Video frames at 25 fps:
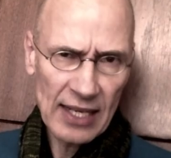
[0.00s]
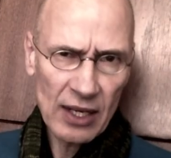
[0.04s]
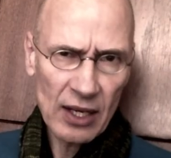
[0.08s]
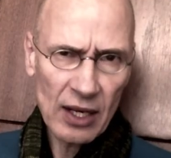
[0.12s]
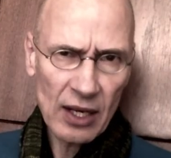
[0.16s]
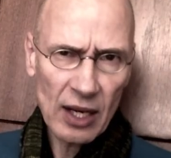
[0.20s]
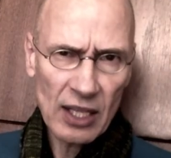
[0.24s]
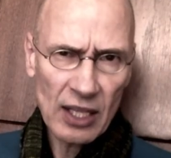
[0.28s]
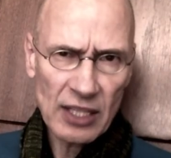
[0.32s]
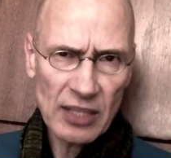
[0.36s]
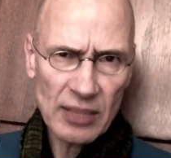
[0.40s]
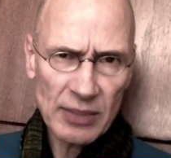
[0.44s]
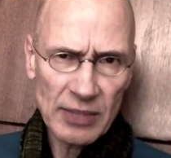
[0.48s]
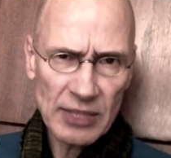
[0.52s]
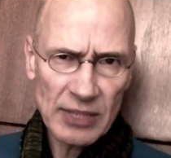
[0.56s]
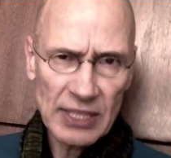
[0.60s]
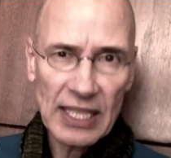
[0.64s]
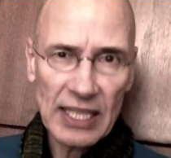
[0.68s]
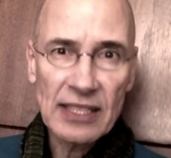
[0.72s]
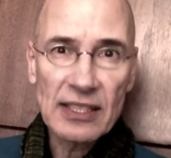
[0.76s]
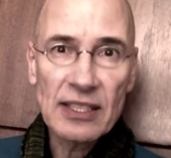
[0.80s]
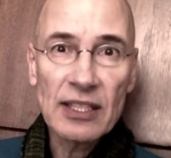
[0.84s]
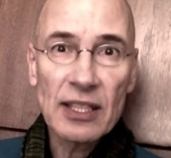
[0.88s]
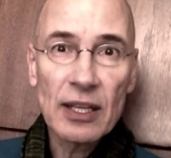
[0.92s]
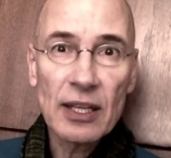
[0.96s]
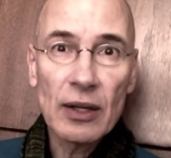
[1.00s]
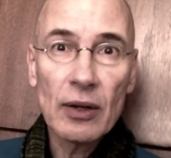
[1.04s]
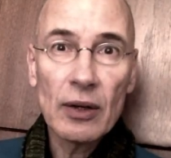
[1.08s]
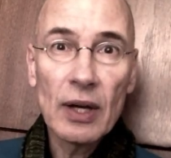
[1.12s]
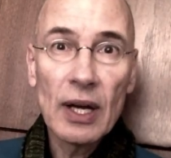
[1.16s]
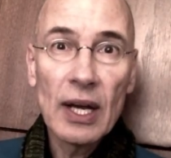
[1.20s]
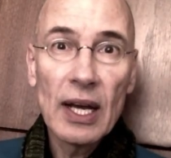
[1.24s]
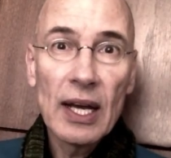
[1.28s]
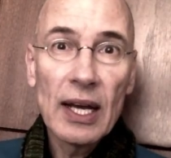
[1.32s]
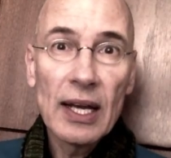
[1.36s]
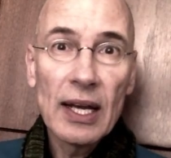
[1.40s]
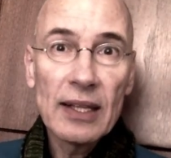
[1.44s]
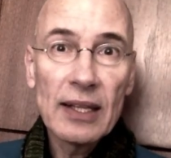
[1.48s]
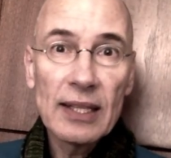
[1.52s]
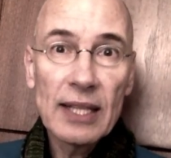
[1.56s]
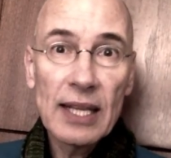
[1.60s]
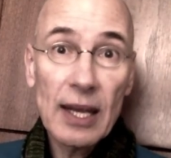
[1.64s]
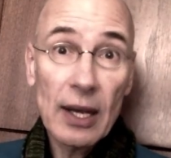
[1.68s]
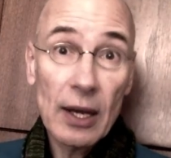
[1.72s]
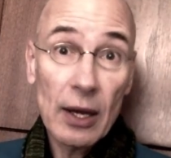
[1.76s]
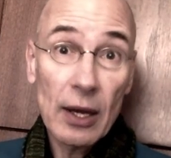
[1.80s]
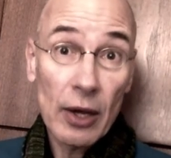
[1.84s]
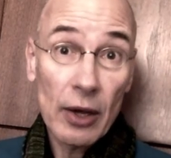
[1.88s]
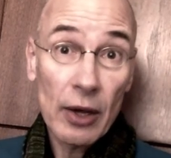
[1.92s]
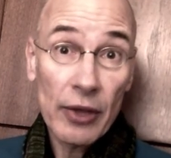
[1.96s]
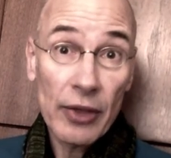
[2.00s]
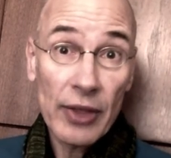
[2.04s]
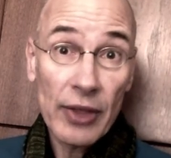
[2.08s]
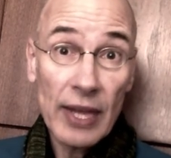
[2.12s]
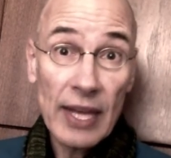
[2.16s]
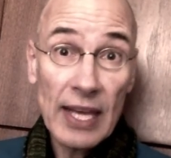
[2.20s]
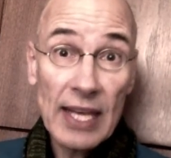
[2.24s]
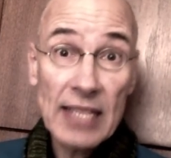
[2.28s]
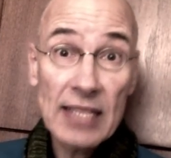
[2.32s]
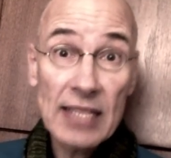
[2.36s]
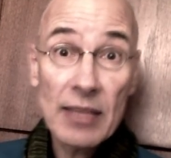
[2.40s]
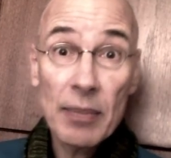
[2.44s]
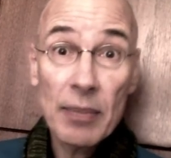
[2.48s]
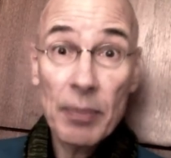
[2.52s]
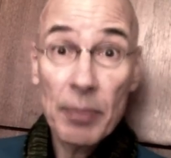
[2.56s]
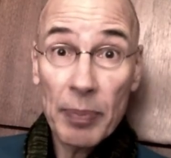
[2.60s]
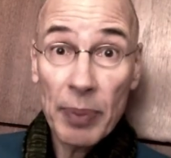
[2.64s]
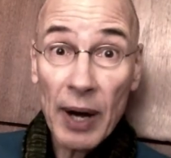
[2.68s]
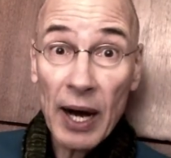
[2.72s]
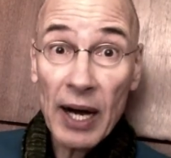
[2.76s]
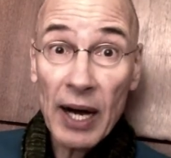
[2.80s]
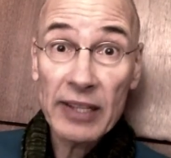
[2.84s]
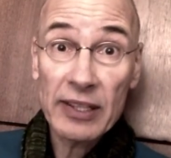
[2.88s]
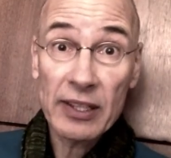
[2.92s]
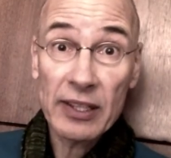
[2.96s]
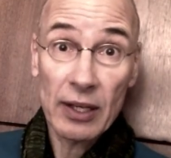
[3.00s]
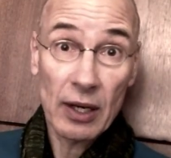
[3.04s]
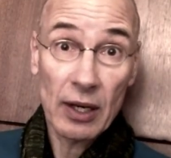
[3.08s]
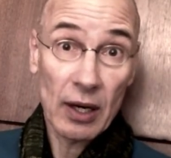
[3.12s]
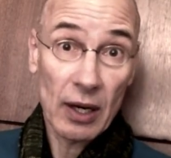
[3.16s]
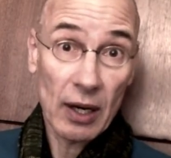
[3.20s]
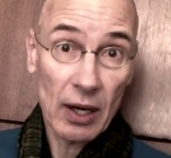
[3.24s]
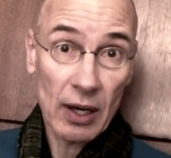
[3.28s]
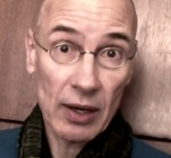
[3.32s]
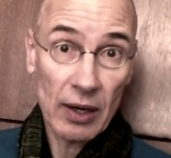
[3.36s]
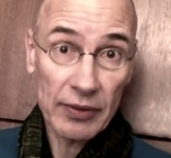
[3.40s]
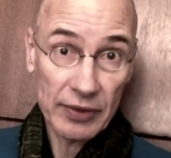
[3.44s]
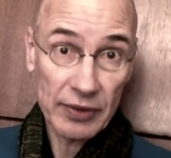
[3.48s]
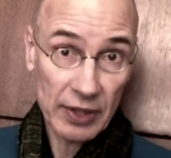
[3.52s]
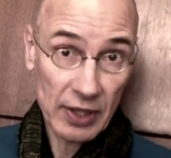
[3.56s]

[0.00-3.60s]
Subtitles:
cosmos, and so the Earth is a part of the